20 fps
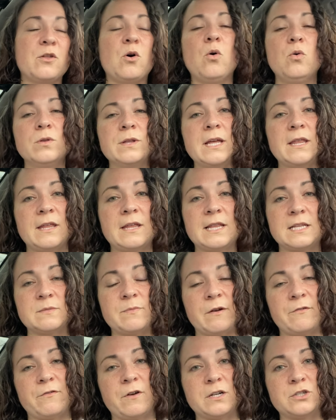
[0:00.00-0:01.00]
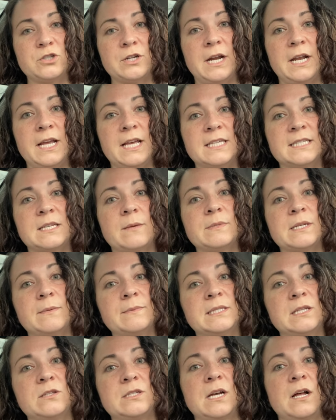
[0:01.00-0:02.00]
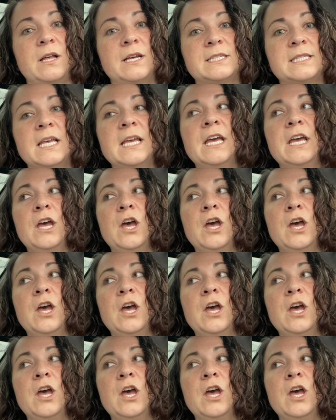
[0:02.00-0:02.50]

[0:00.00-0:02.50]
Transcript: The only thing that's been frustrating is sometimes they'll tell us,